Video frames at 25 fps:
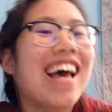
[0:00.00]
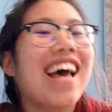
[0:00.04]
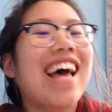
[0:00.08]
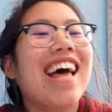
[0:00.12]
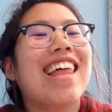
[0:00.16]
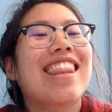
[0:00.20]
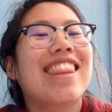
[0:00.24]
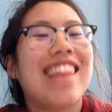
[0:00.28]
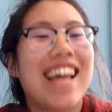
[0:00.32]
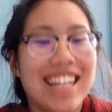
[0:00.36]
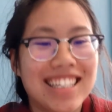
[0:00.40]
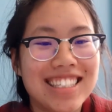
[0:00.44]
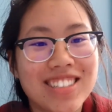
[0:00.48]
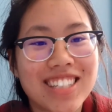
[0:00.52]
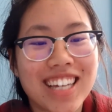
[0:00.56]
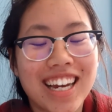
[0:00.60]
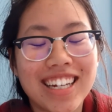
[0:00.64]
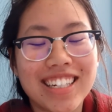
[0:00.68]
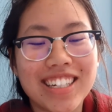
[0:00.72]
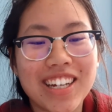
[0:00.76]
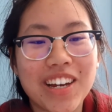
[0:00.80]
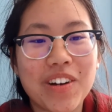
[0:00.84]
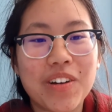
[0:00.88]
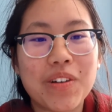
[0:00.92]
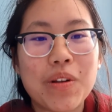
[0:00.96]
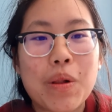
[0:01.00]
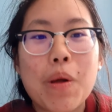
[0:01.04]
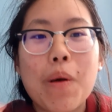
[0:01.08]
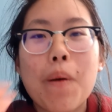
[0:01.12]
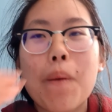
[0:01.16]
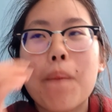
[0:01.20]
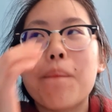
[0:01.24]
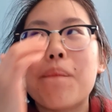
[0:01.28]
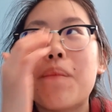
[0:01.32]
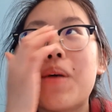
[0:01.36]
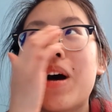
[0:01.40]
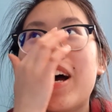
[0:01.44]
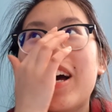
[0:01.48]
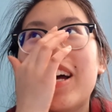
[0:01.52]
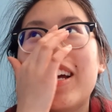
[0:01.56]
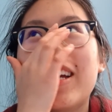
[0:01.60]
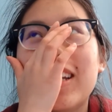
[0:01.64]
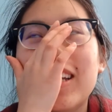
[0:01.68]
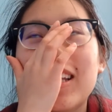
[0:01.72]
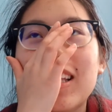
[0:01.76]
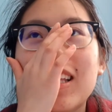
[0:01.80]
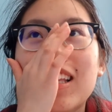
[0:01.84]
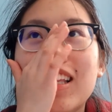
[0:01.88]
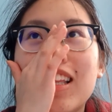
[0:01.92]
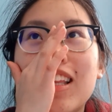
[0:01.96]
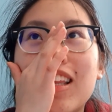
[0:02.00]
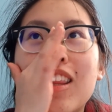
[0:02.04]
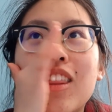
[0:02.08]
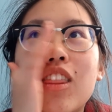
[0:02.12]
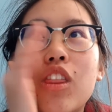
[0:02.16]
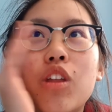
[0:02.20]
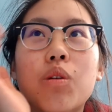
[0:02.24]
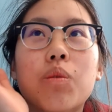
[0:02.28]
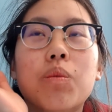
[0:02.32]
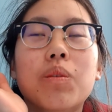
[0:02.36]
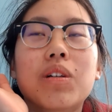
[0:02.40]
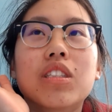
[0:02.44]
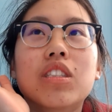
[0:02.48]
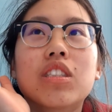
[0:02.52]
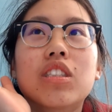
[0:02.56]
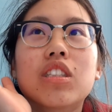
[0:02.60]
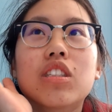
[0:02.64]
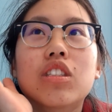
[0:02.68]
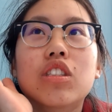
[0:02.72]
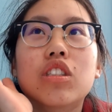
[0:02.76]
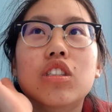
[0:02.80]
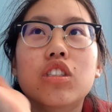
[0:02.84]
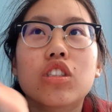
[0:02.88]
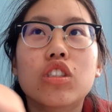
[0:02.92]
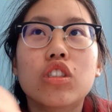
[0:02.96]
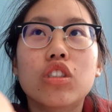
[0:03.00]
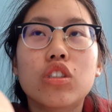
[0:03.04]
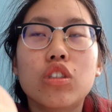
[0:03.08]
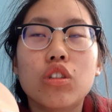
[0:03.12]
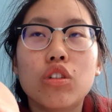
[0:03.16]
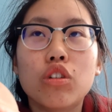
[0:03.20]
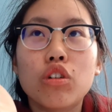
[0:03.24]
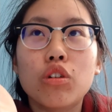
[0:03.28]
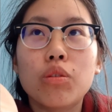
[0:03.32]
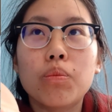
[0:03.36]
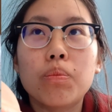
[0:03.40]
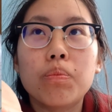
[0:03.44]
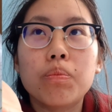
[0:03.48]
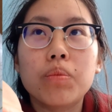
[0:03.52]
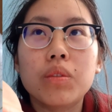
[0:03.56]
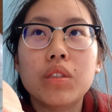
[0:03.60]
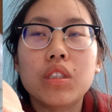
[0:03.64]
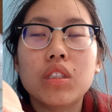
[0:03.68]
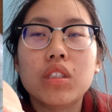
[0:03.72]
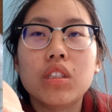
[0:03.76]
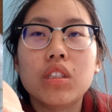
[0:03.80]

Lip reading: That's a side note. But there was soups.